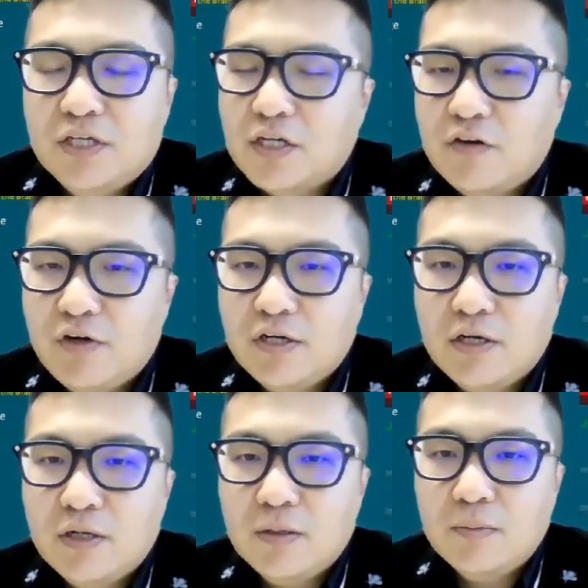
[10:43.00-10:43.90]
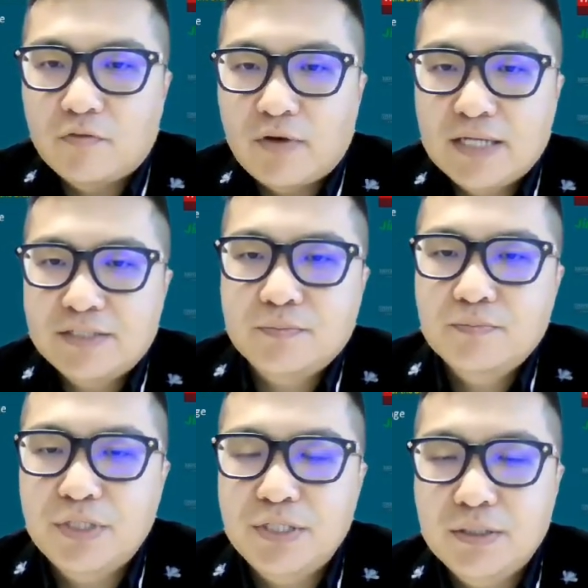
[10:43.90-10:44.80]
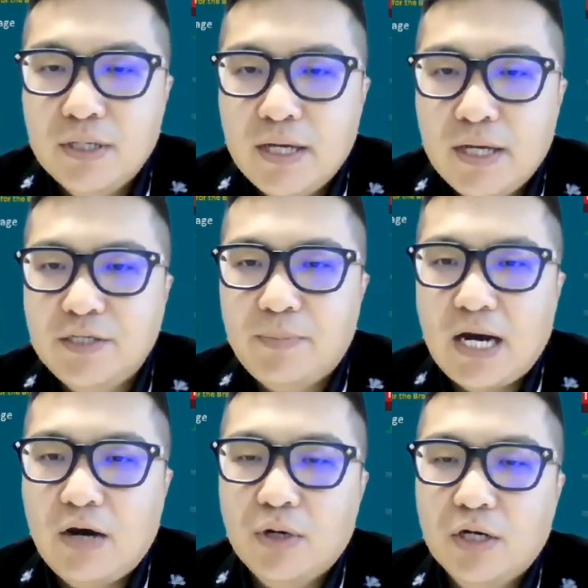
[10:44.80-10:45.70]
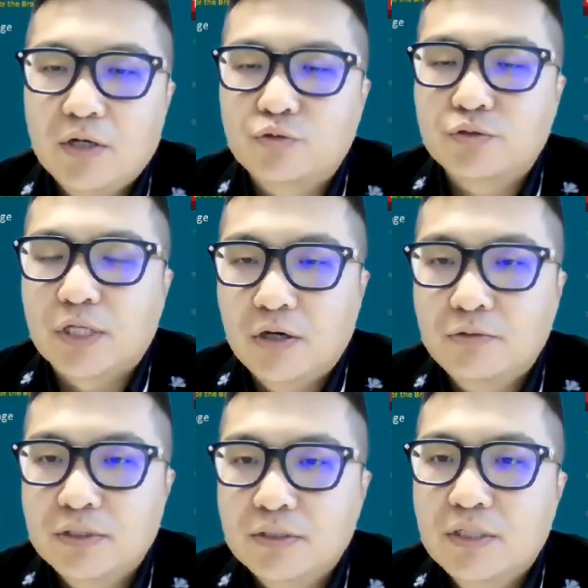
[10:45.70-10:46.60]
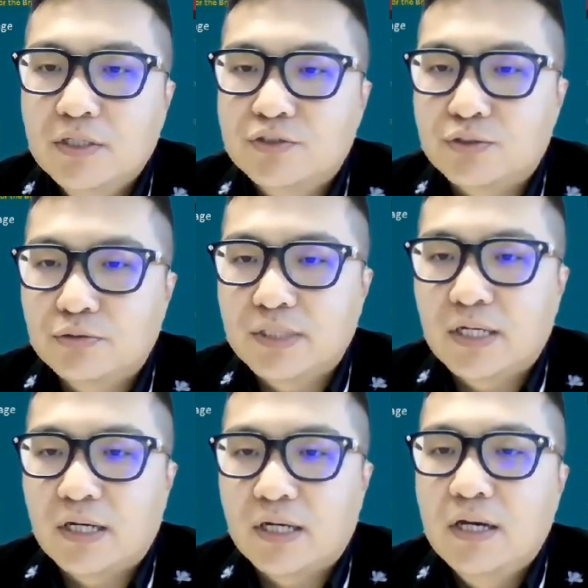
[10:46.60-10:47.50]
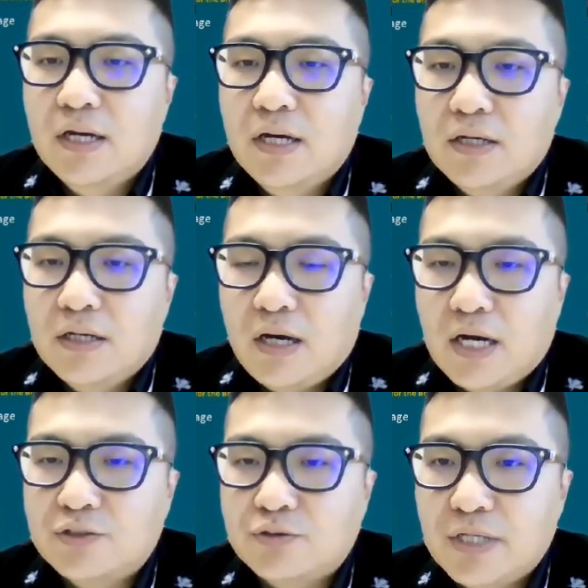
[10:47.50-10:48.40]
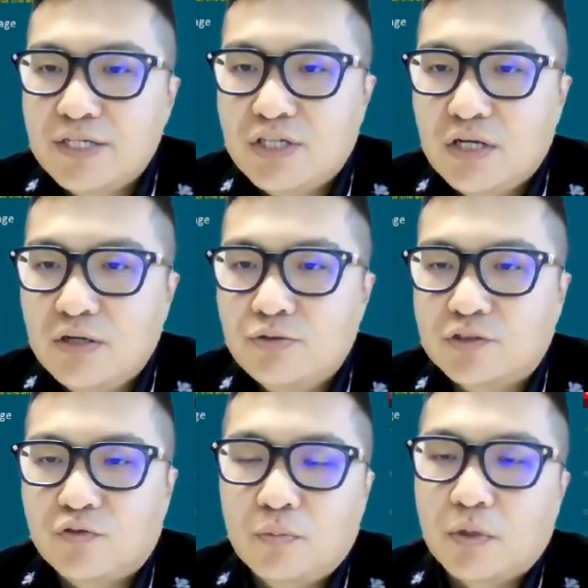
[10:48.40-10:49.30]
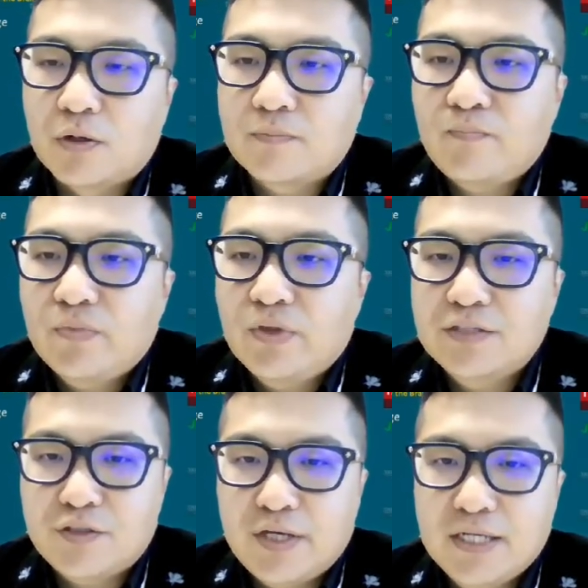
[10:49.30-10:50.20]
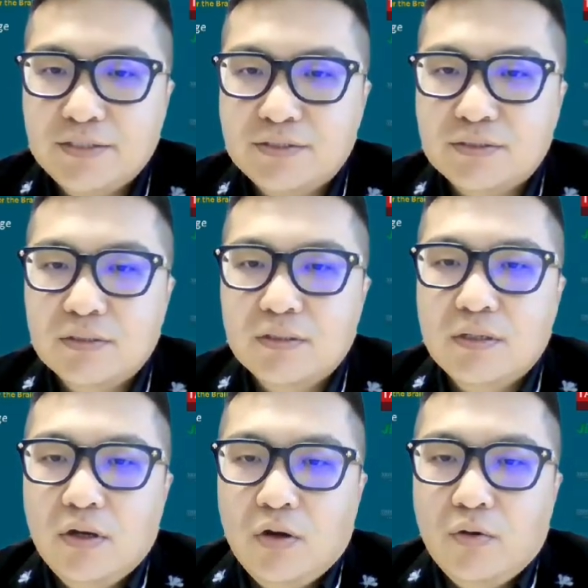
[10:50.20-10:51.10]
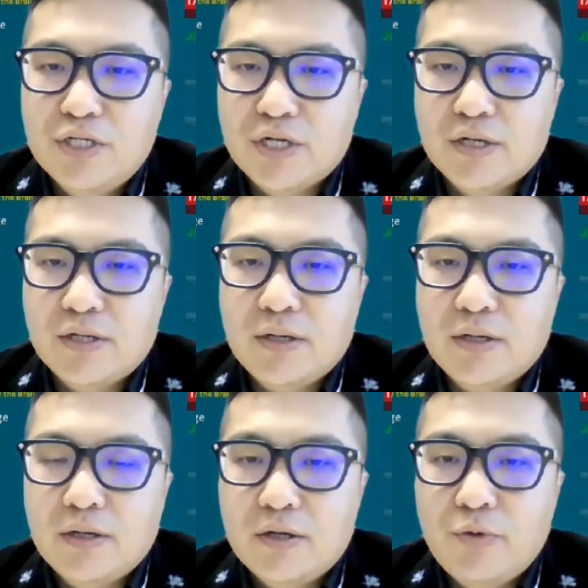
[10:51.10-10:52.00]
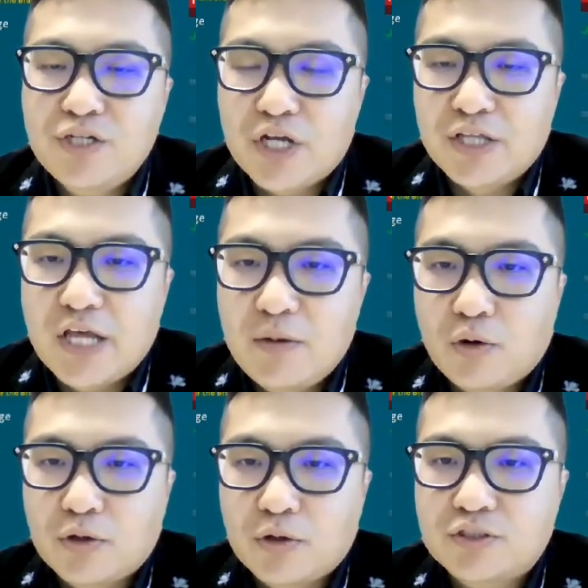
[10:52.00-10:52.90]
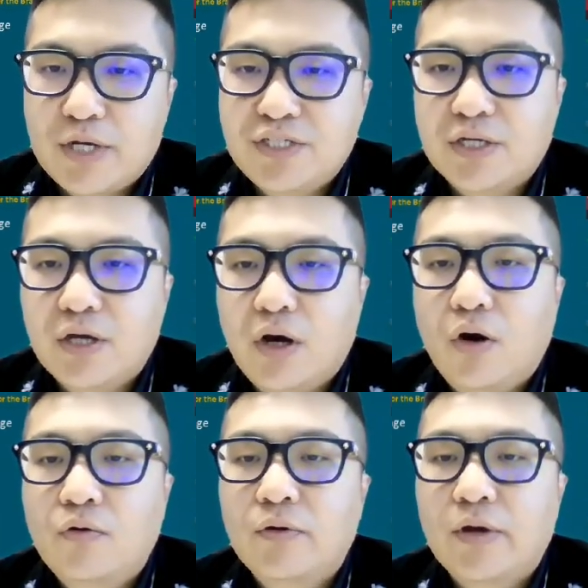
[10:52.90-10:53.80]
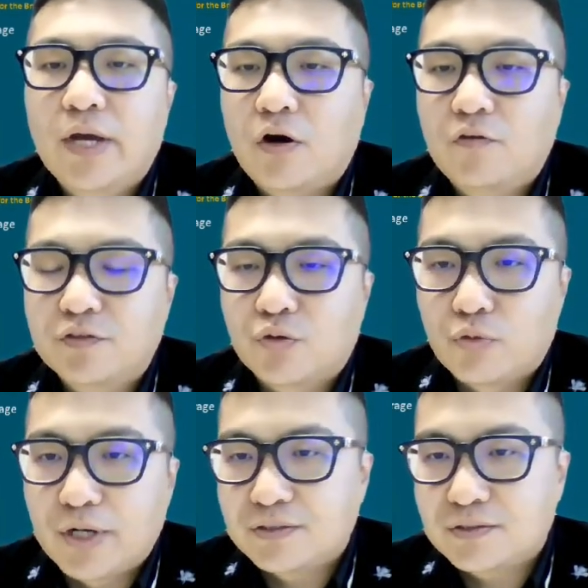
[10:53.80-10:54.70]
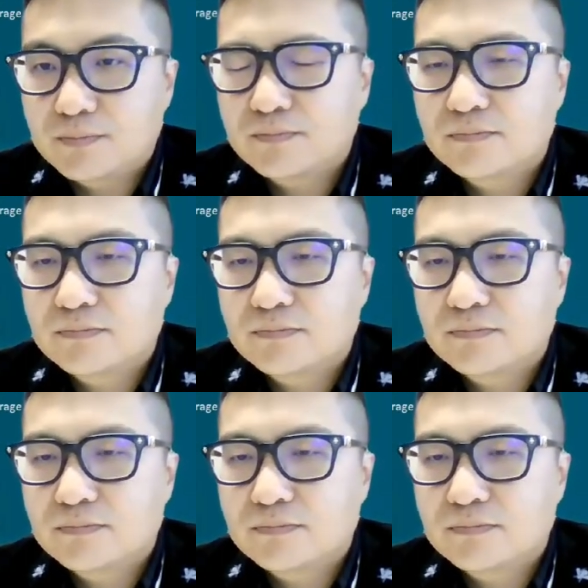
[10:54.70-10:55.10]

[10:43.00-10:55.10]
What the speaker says: The converter provides AC power to the node through the isolation transformer, STS, which enables switching on and off the grid.